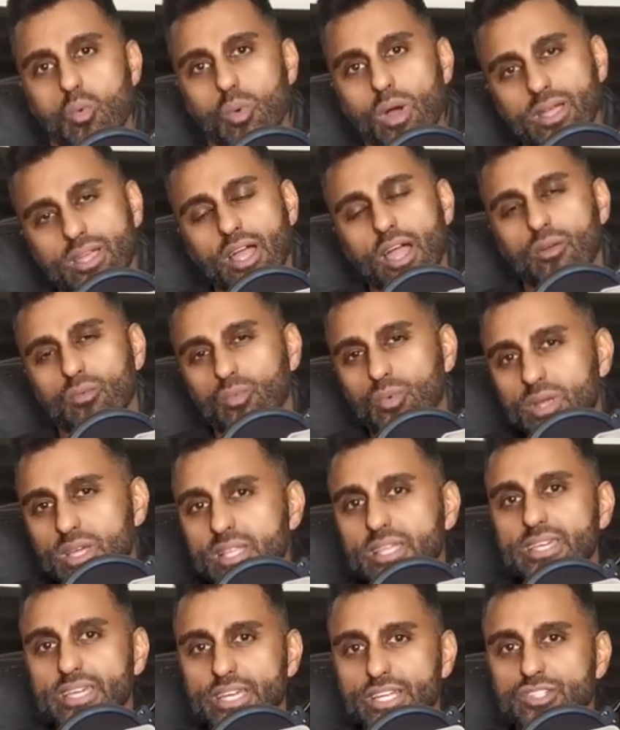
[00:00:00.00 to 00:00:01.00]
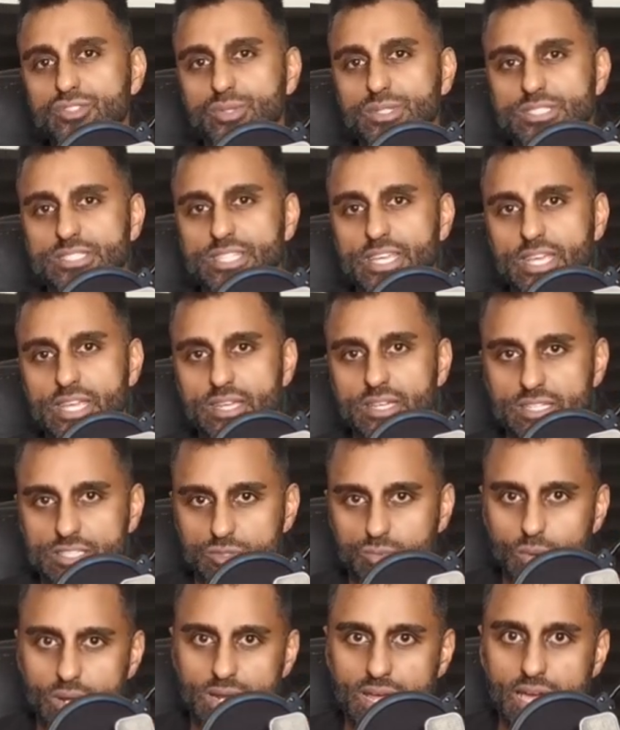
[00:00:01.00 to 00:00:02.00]
what got really interesting
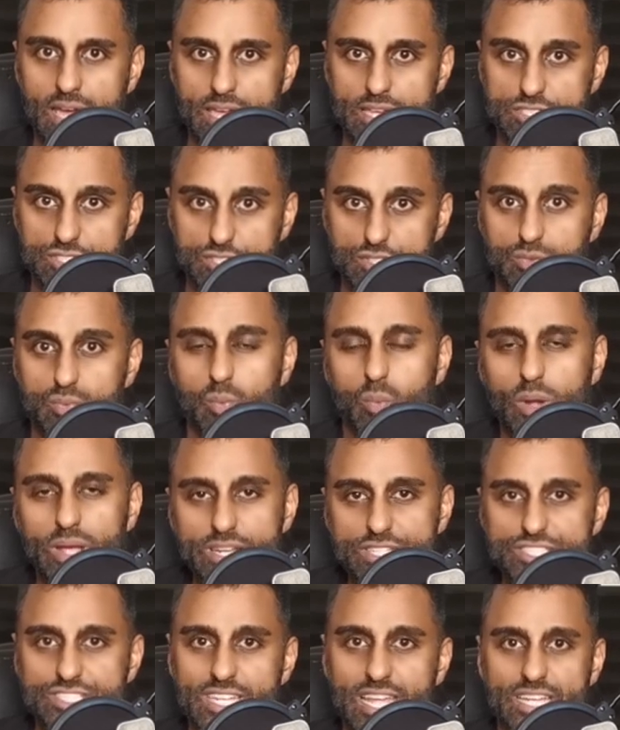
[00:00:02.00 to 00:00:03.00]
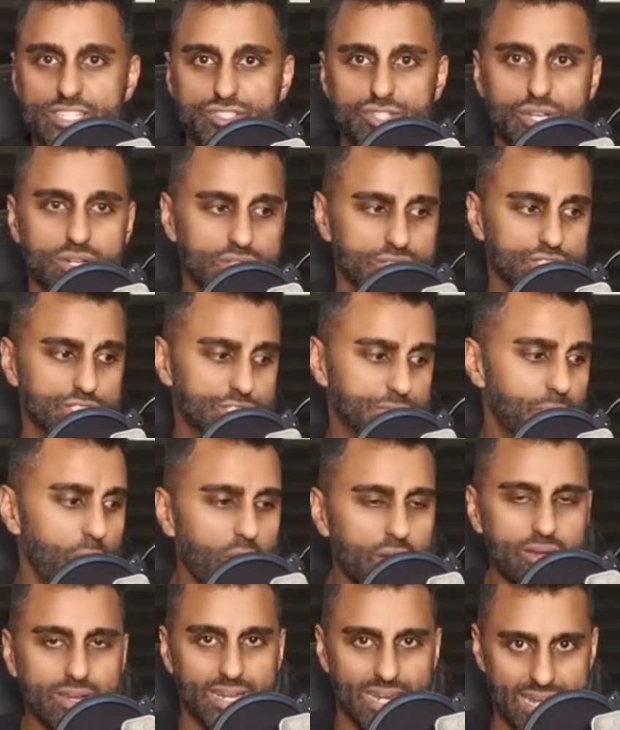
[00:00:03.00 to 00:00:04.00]
is when I switched and took the
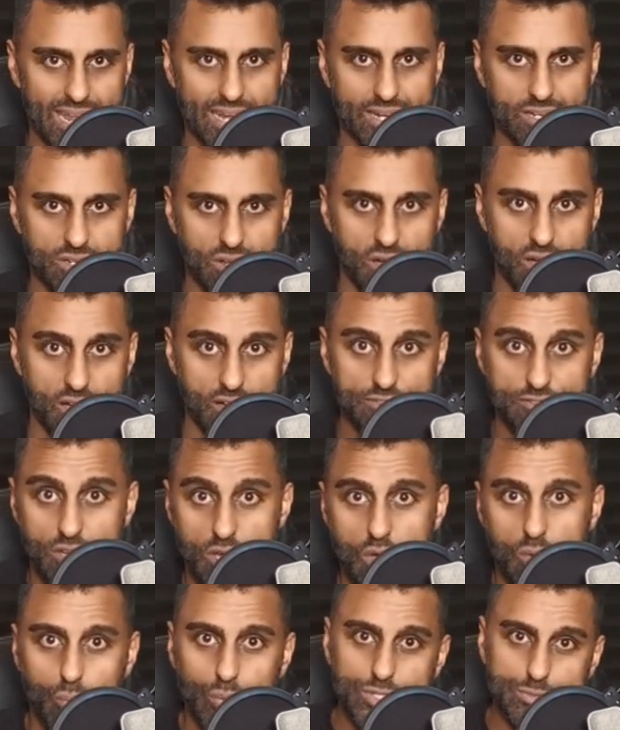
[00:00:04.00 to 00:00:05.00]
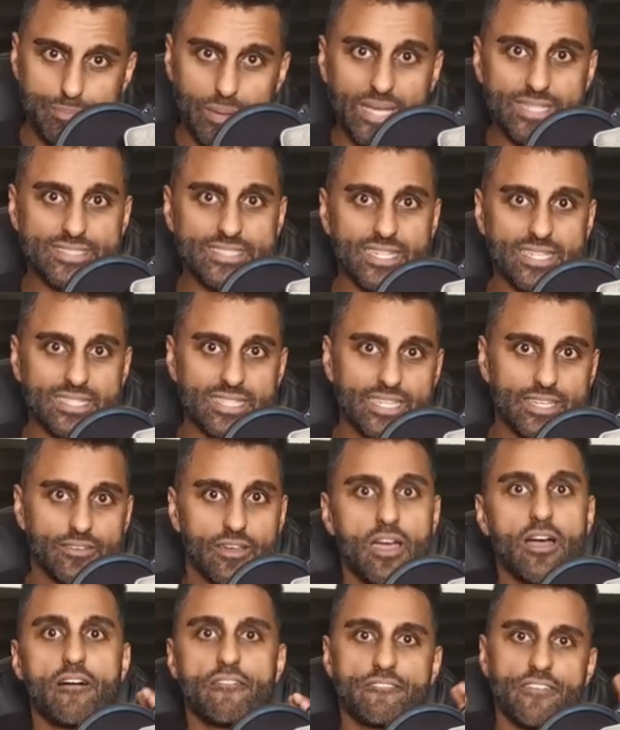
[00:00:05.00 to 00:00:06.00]
smart connect off, which
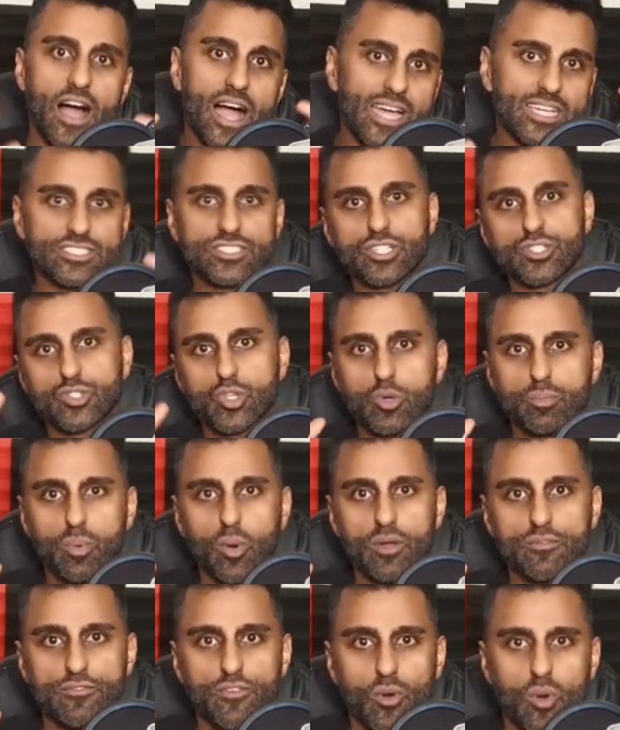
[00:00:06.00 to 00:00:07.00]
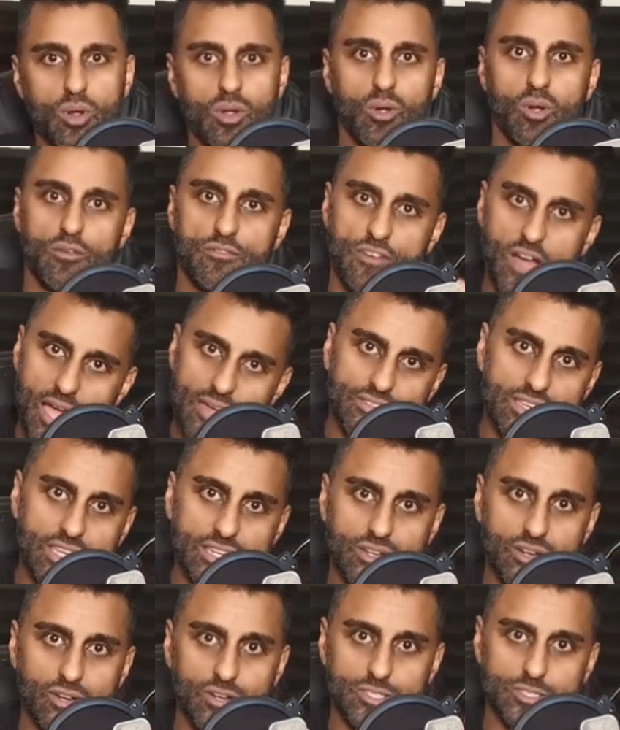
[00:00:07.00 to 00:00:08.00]
basically finds the 2.4 or 5
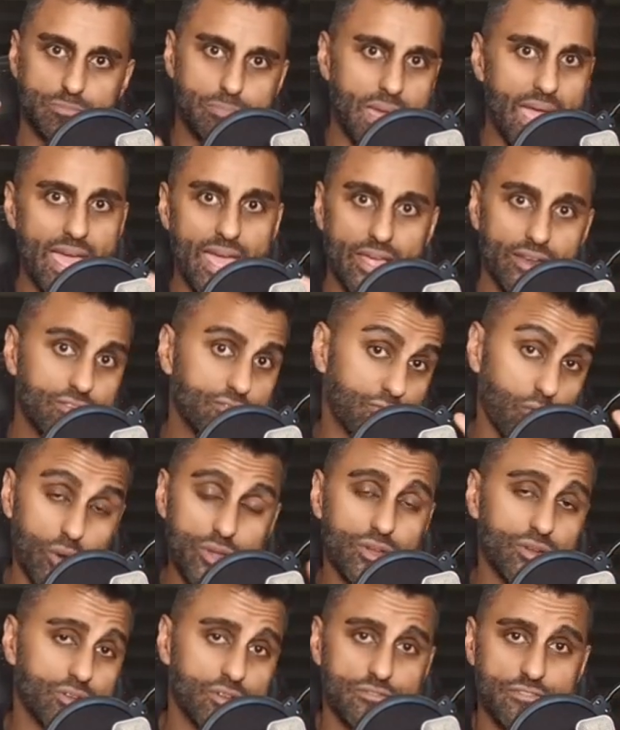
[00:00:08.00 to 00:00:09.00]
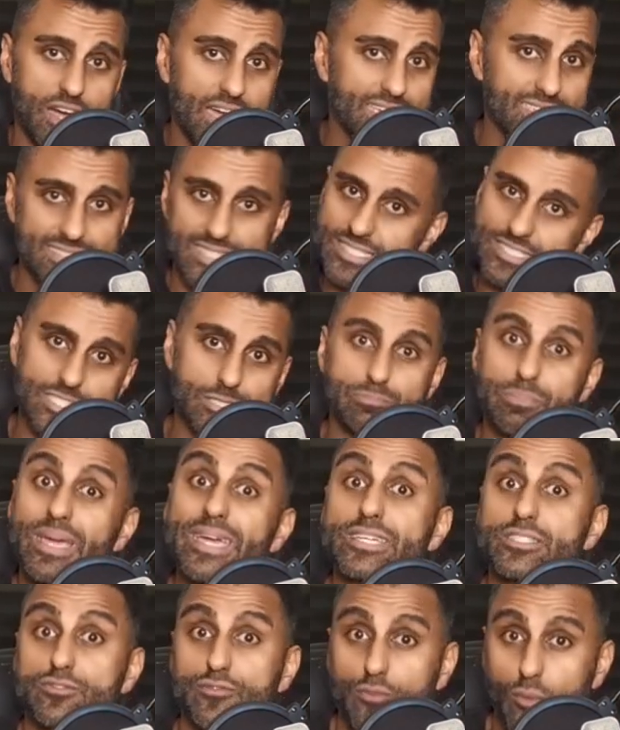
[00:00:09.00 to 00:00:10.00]
gigahertz band for your device and just
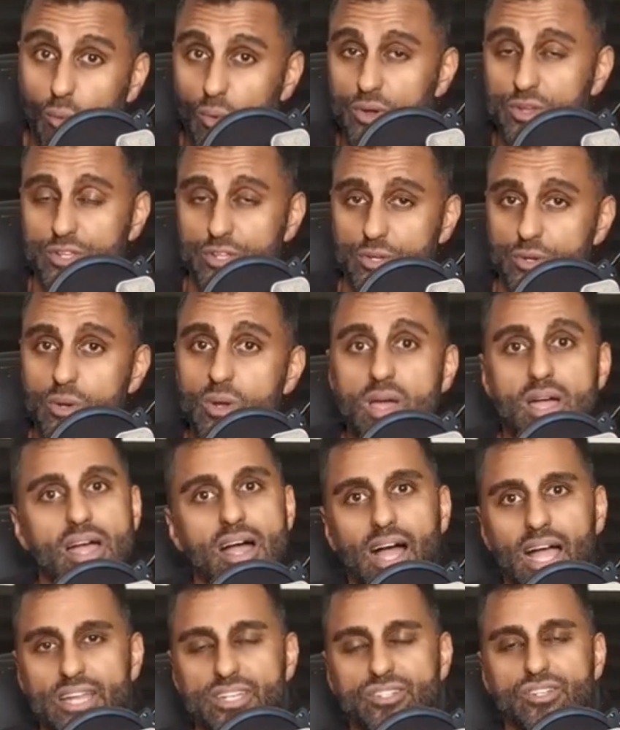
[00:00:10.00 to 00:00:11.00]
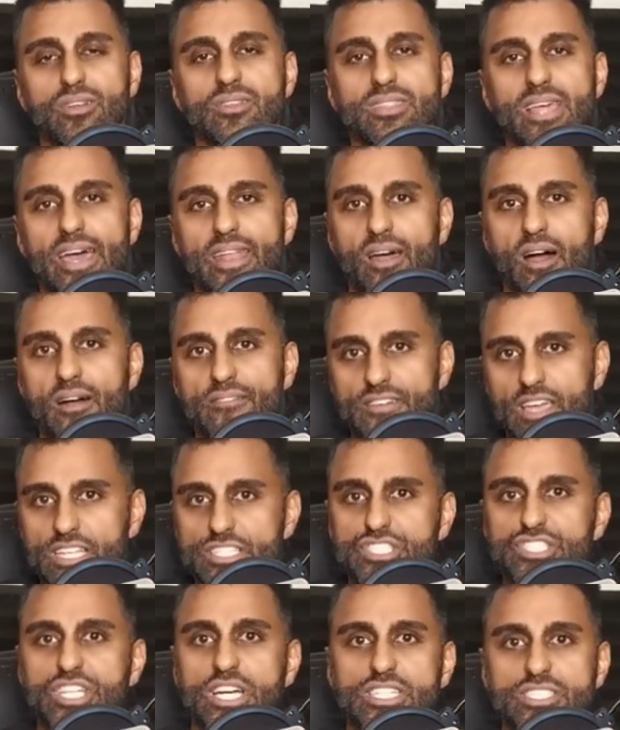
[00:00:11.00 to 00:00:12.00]
picks for you. I turned that off
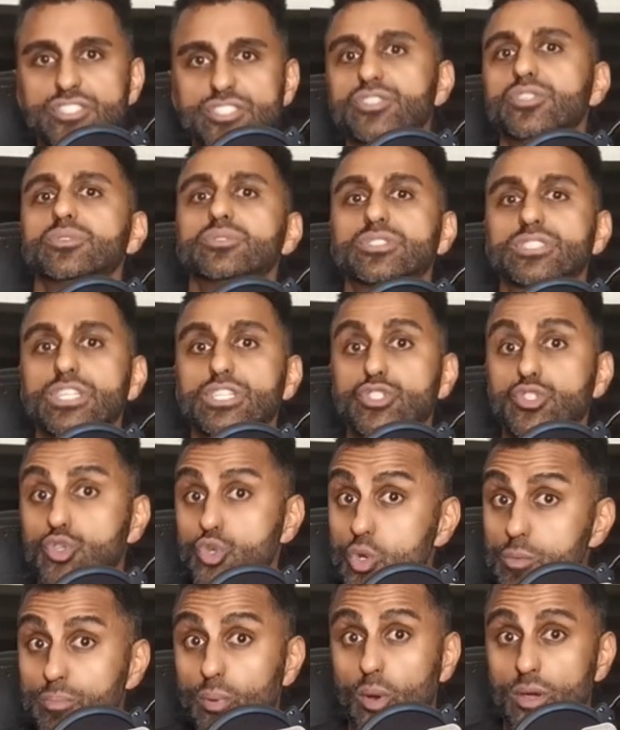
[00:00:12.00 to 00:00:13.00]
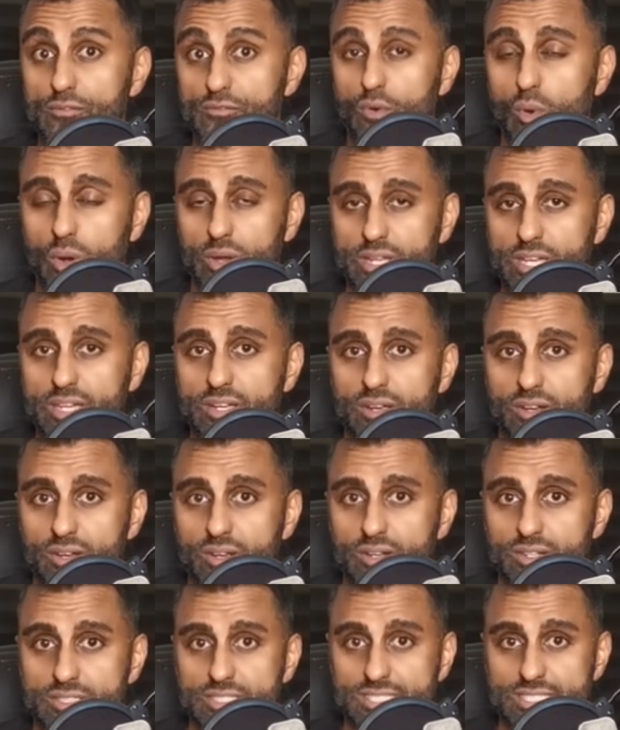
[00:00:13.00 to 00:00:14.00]
and just used the 2.4
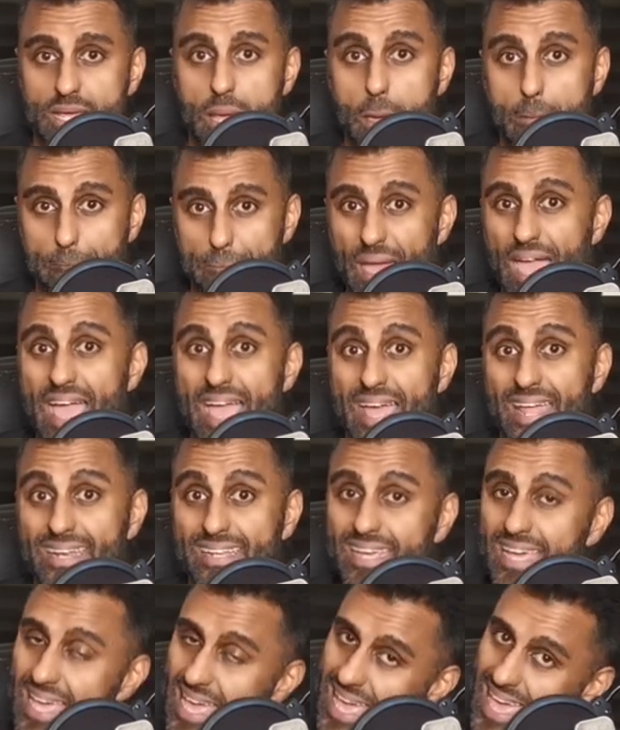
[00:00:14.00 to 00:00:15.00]
gigahertz band.